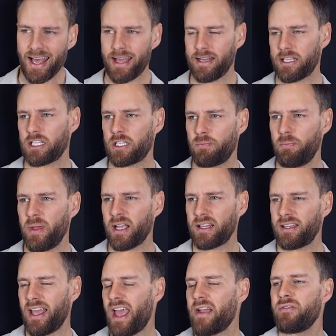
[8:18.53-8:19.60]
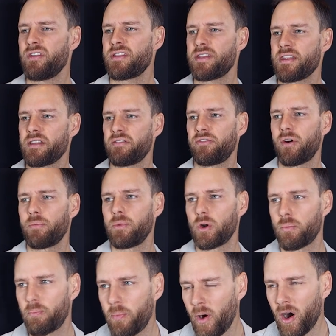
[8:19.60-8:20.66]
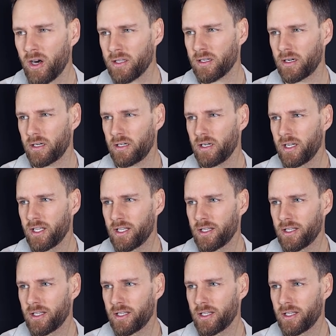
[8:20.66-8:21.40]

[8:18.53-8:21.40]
and expect everything from your partner,